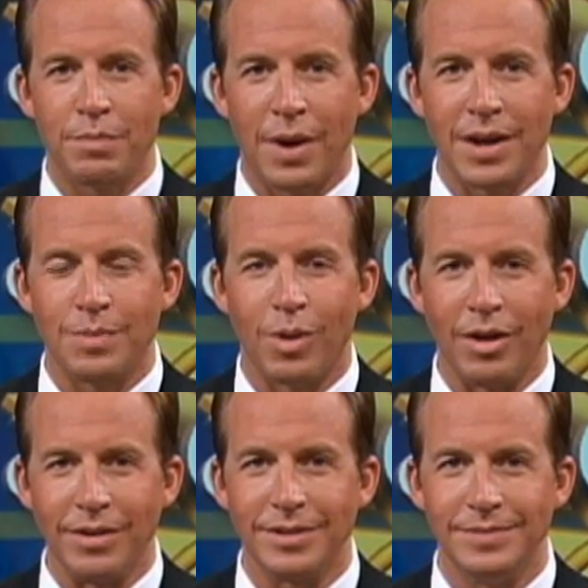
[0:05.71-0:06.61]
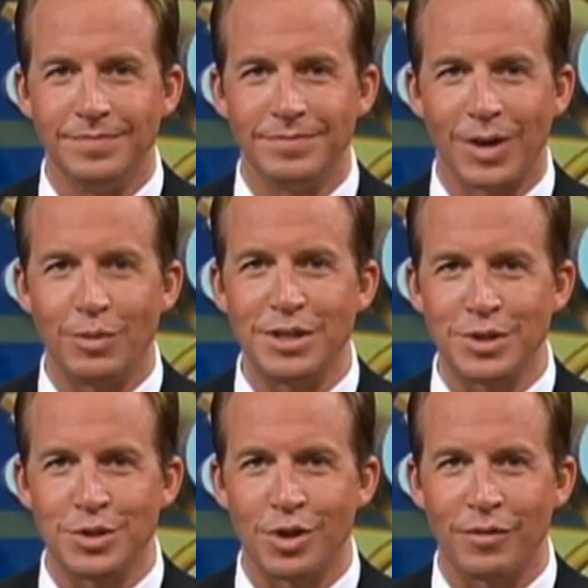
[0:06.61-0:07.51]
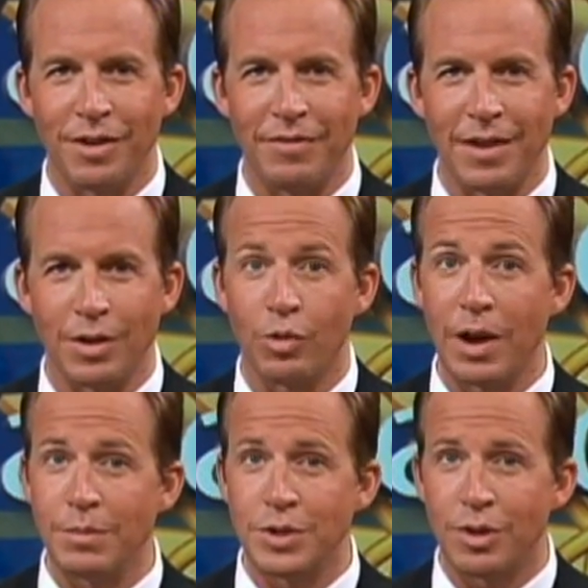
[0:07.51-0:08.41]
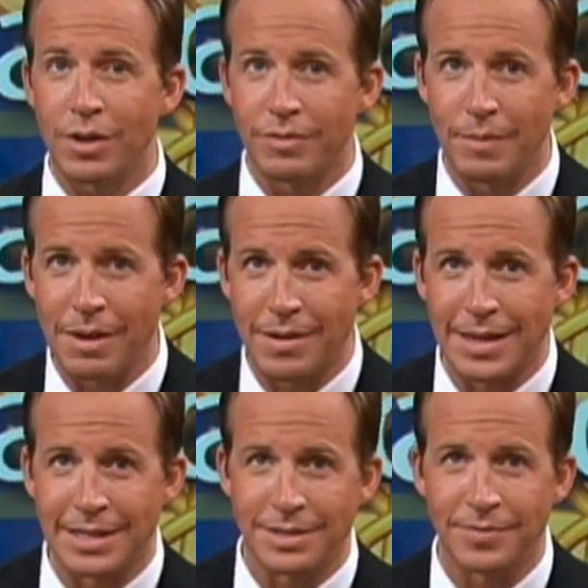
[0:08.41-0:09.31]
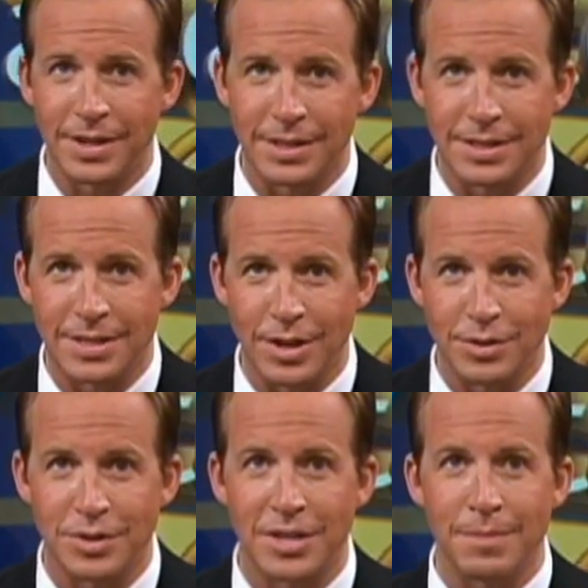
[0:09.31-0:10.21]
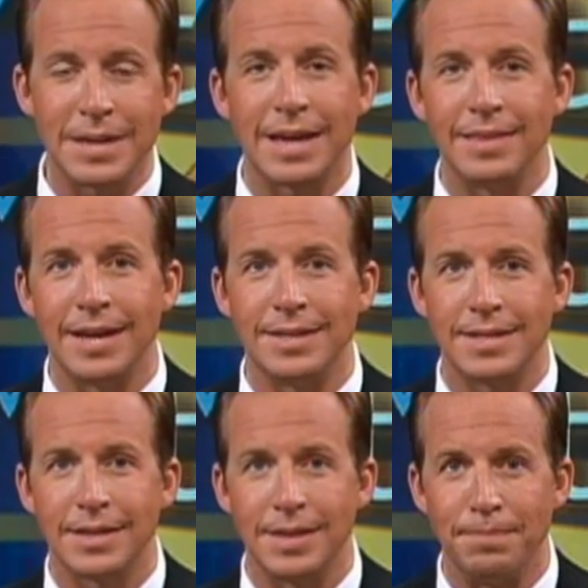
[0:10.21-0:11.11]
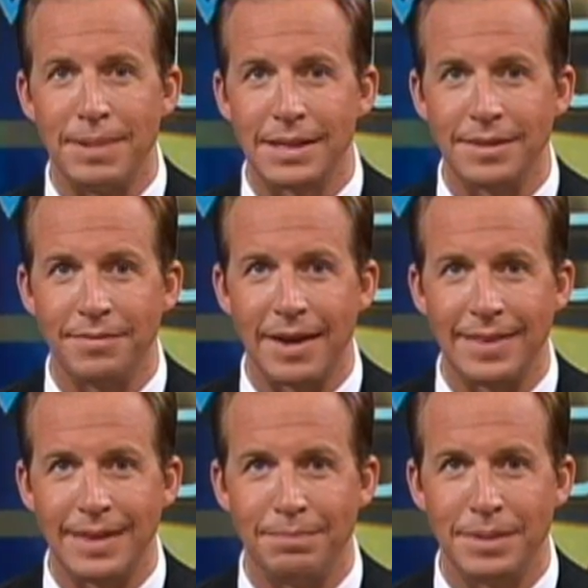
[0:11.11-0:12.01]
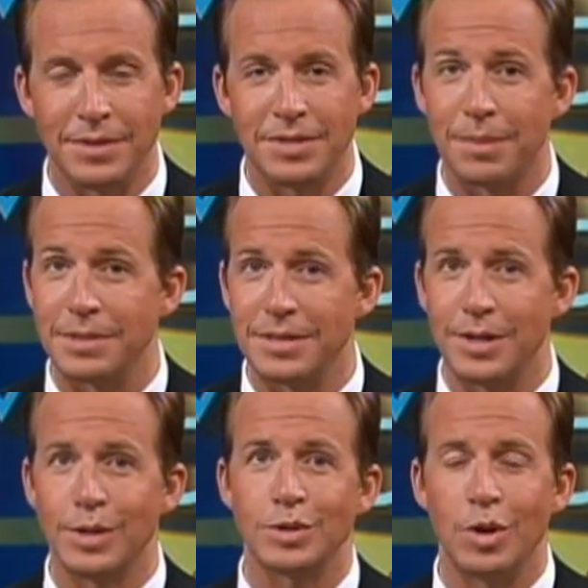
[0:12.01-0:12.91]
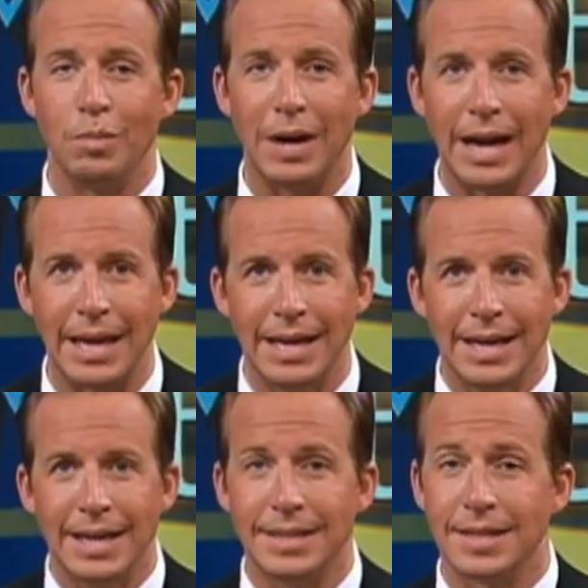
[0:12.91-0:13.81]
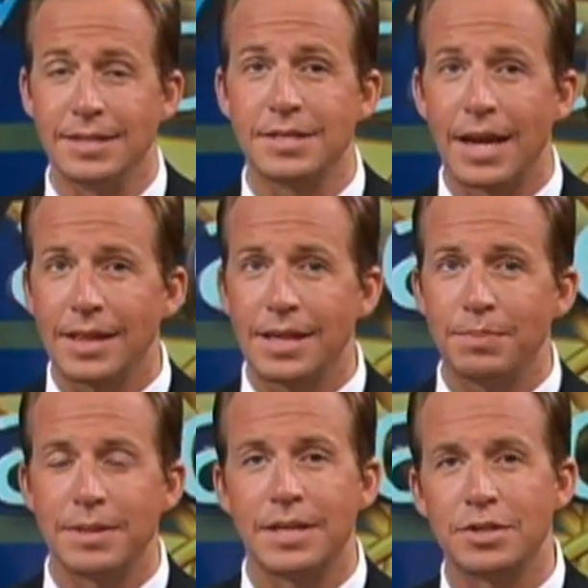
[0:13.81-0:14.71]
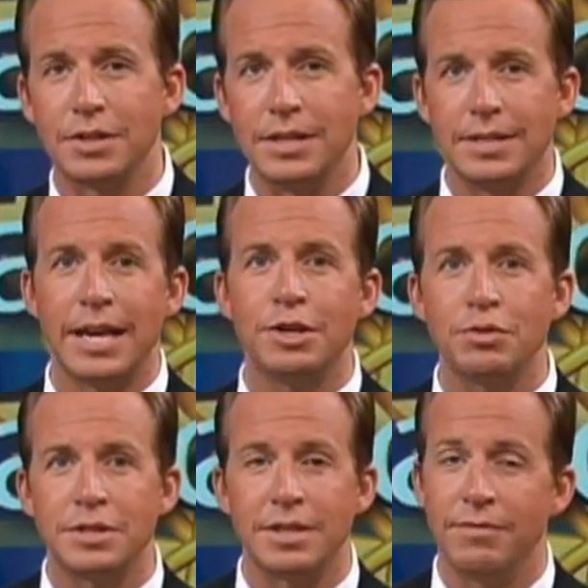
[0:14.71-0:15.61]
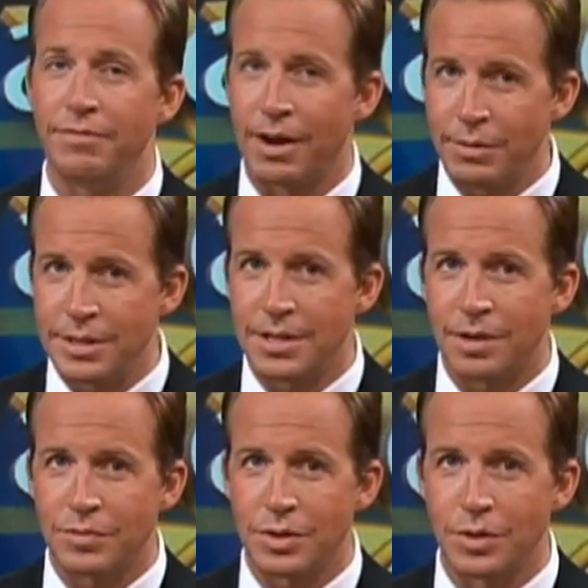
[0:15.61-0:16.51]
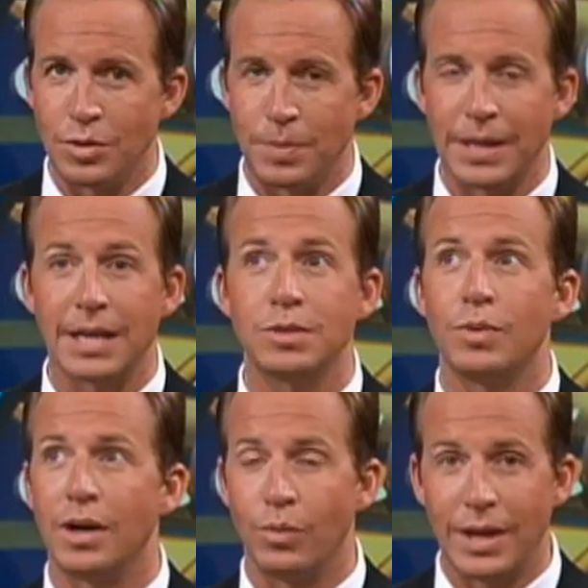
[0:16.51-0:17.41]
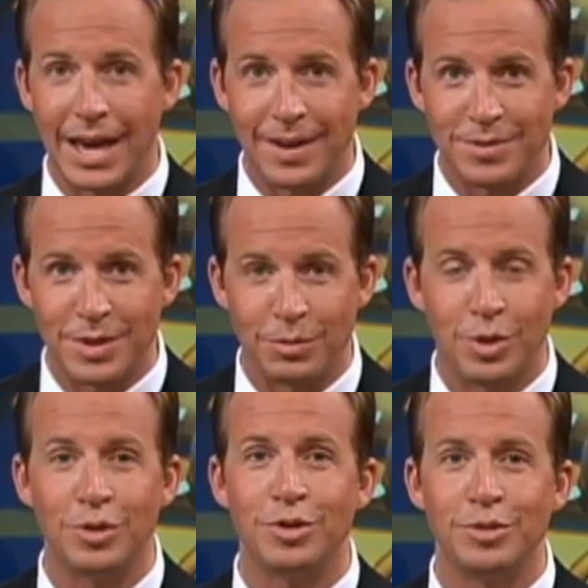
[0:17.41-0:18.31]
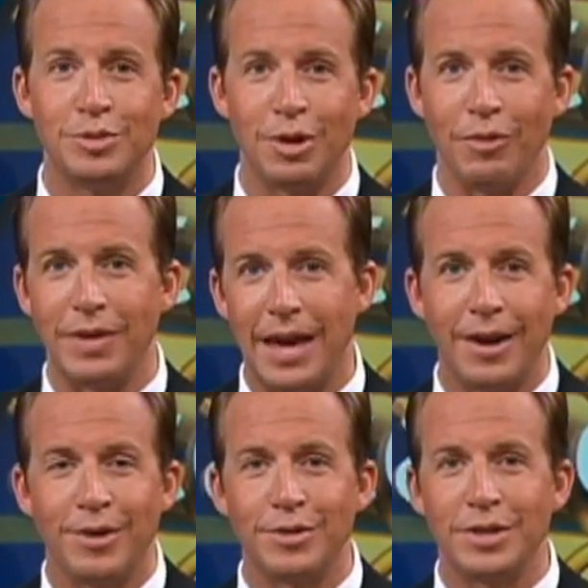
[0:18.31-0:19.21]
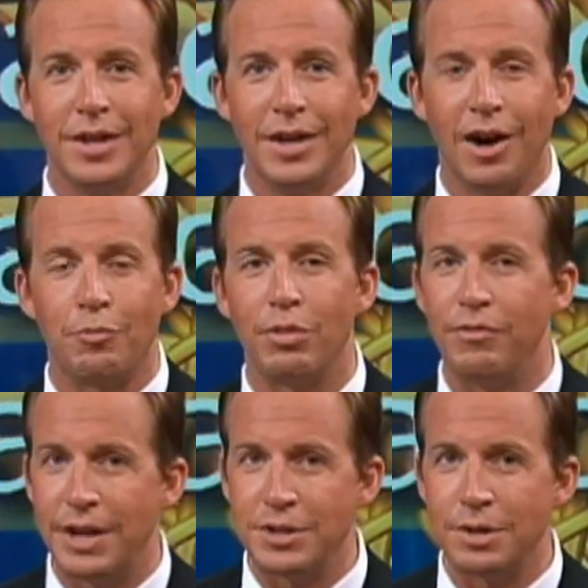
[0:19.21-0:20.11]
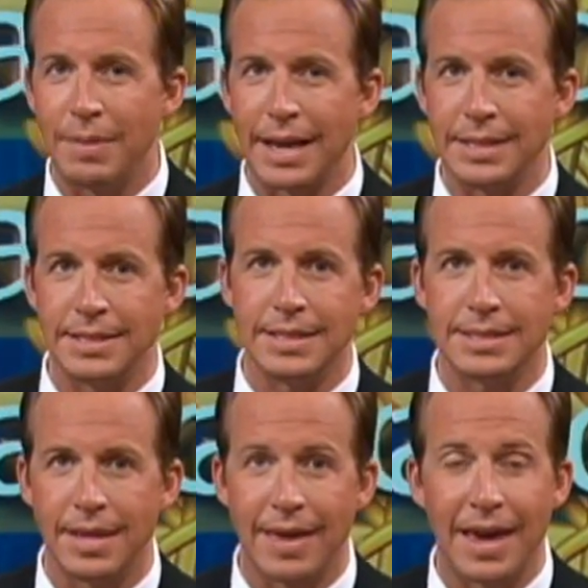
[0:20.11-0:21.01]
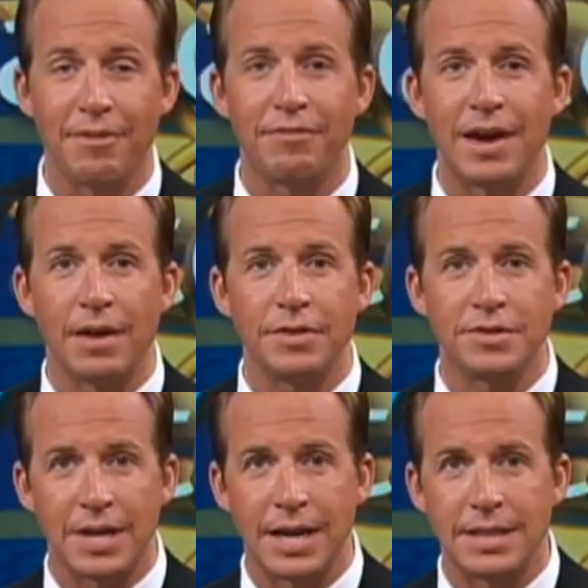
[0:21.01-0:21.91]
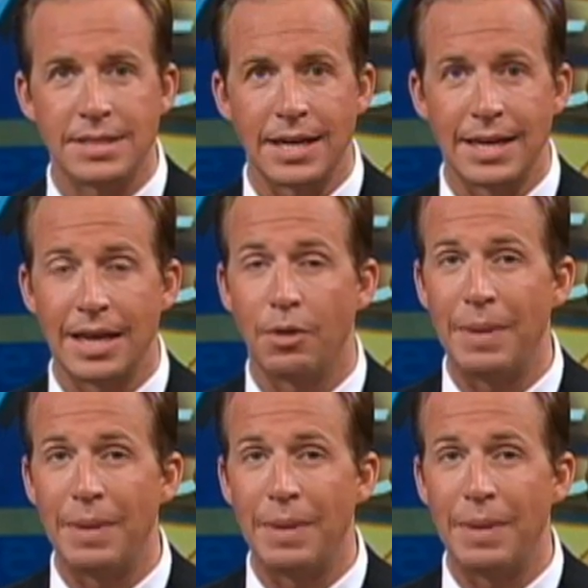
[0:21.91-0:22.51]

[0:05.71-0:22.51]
body part? A recent survey found a great majority of Americans feel it's their stomach and that jiggly belly fat that builds up as the years go by. It's unsightly, potentially dangerous, and very tough to lose. But guess what? We have some good news here. The editors of Prevention magazine say they have found the science that can help